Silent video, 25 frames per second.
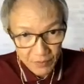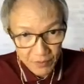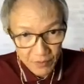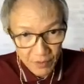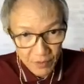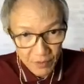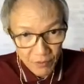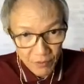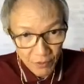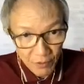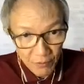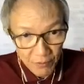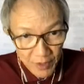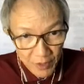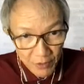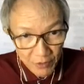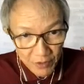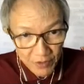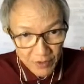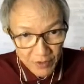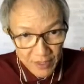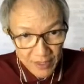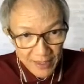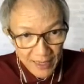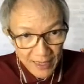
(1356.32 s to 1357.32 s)
So we also
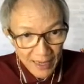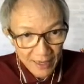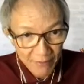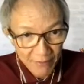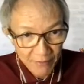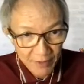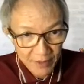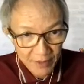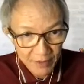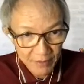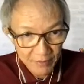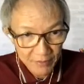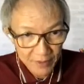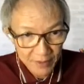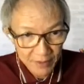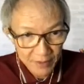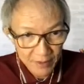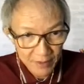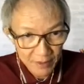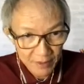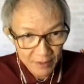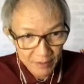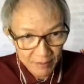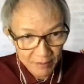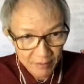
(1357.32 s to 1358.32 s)
need that. We
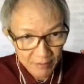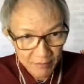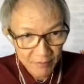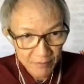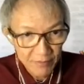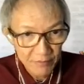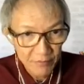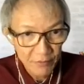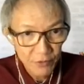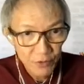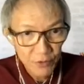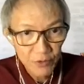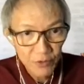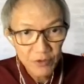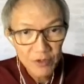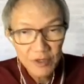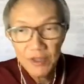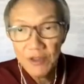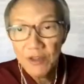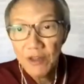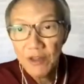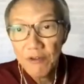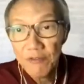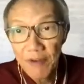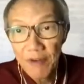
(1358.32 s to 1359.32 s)
use
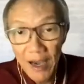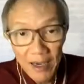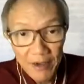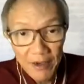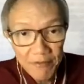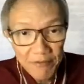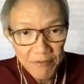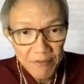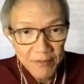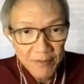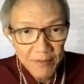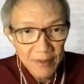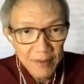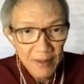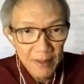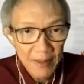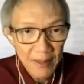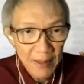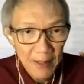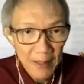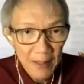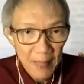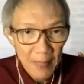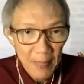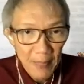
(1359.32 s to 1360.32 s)
register 5.
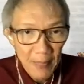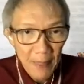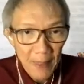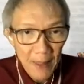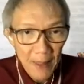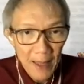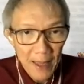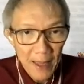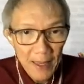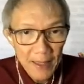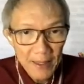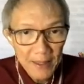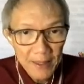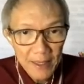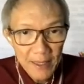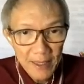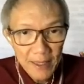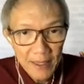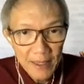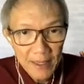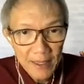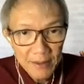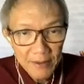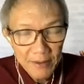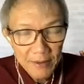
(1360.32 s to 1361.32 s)
And
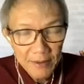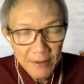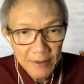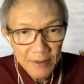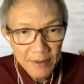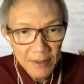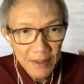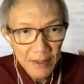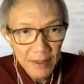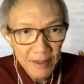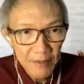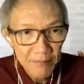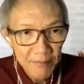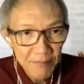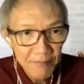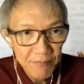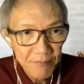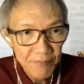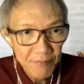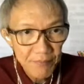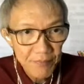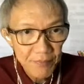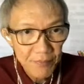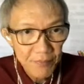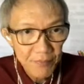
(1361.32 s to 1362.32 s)
then
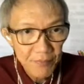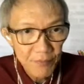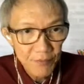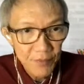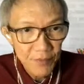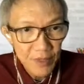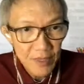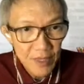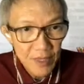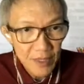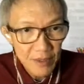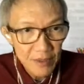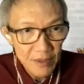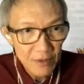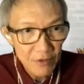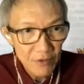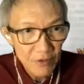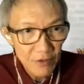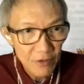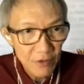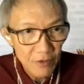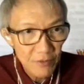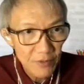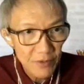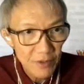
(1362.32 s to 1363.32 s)
we need
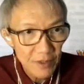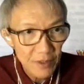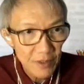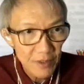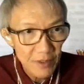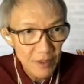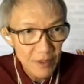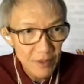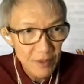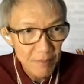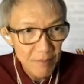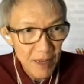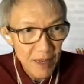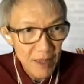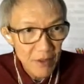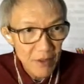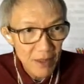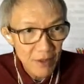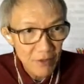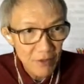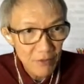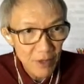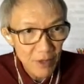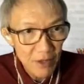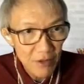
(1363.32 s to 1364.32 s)
also the base
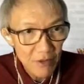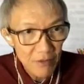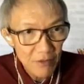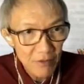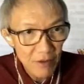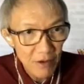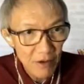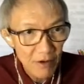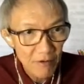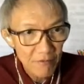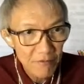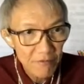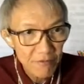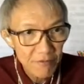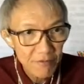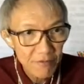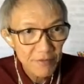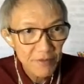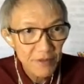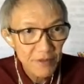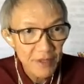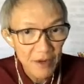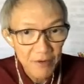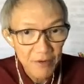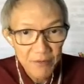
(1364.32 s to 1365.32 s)
address of
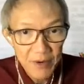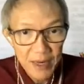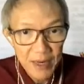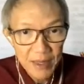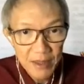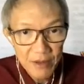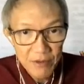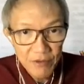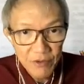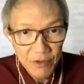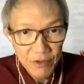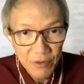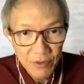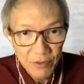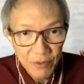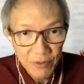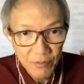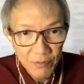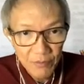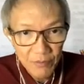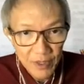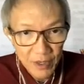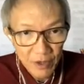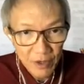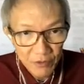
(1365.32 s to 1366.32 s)
the array. So
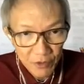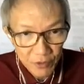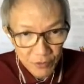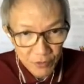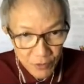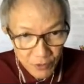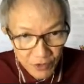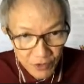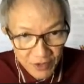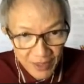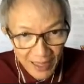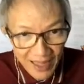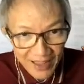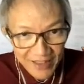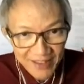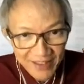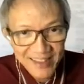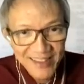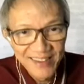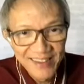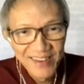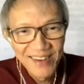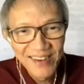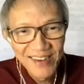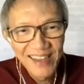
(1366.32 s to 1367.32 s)
we also use that.
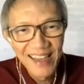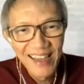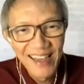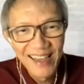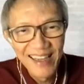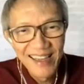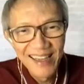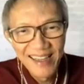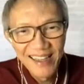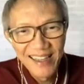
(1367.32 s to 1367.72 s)
Okay.